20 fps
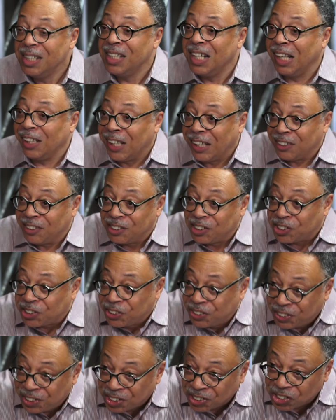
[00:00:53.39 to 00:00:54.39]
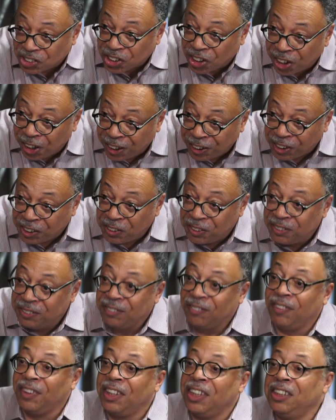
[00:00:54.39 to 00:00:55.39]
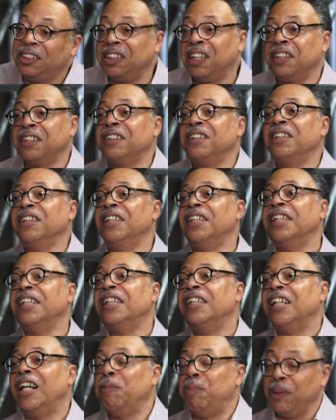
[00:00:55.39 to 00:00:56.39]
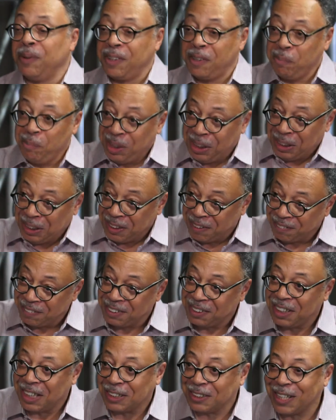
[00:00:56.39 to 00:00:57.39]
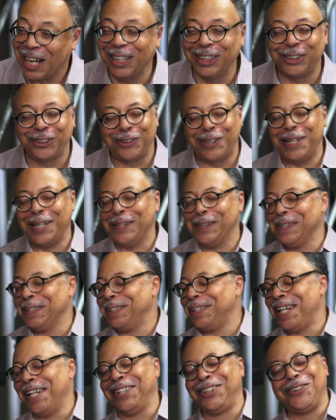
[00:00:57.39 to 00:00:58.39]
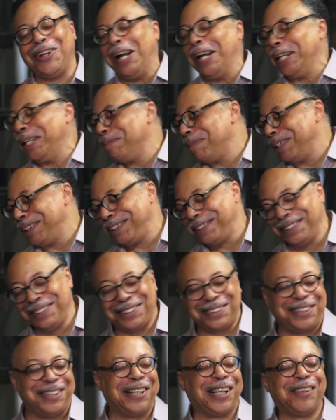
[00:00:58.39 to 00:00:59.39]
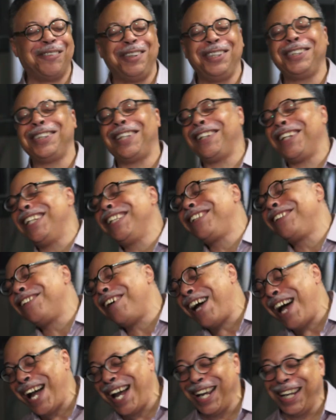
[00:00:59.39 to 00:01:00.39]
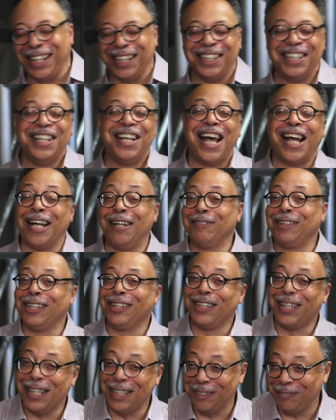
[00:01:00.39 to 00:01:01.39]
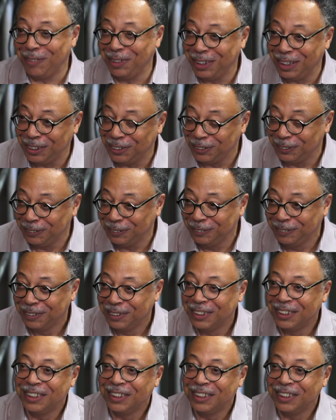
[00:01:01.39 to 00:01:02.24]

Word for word: and let the students argue with each other about the meaning of the text. I try all the time. I try to get my students to argue with each other. I try, and I'm delighted when they do.